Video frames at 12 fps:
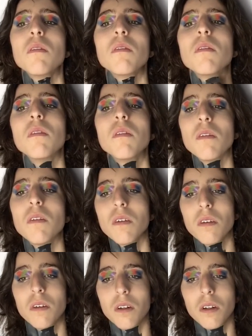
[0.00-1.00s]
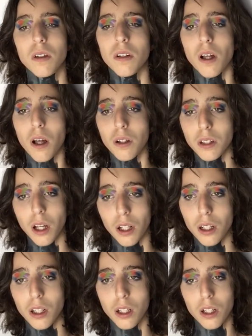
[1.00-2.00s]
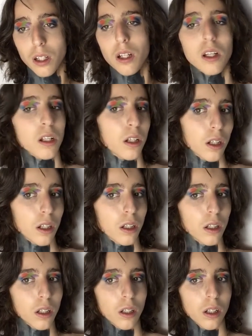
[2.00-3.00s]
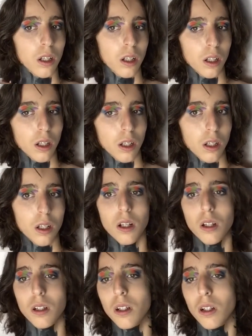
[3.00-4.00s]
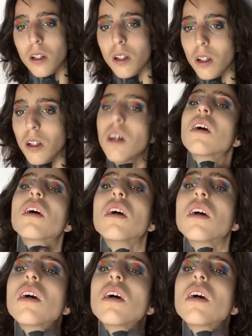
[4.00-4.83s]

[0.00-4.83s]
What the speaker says: look. And as you can see, I am doing that